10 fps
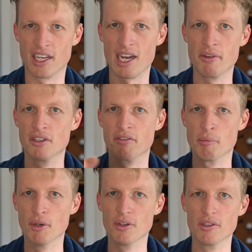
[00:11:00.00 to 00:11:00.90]
diameter of the
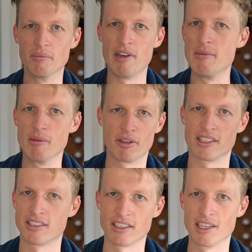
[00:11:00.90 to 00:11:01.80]
ball, maybe
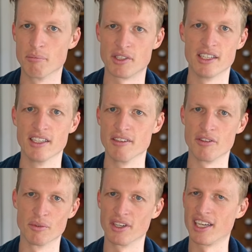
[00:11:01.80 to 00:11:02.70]
plus like 10% if
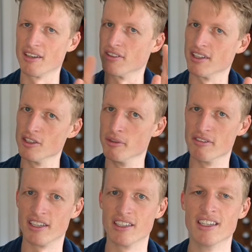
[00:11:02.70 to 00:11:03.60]
you want to account for a little bit
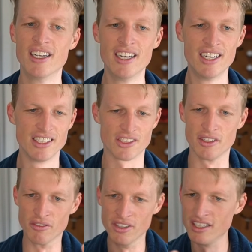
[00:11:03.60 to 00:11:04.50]
of error. So
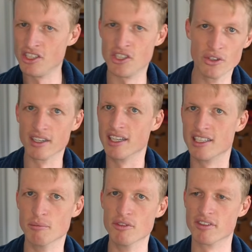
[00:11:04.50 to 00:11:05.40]
it really shouldn't need
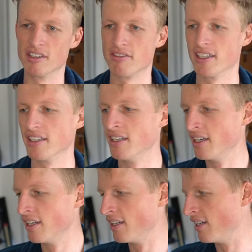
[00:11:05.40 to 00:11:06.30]
to move very far
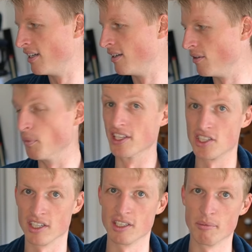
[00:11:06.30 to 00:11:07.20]
when it's
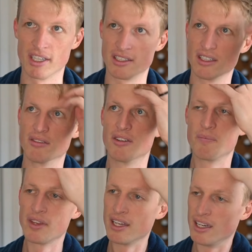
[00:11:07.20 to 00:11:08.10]
juggling by itself.
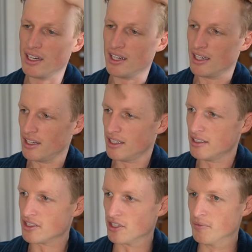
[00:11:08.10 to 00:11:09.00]

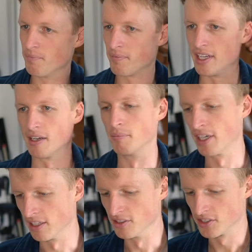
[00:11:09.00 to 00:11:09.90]
So yeah,
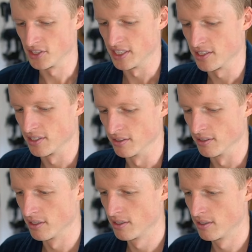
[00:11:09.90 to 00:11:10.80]
Mikkel's suggestion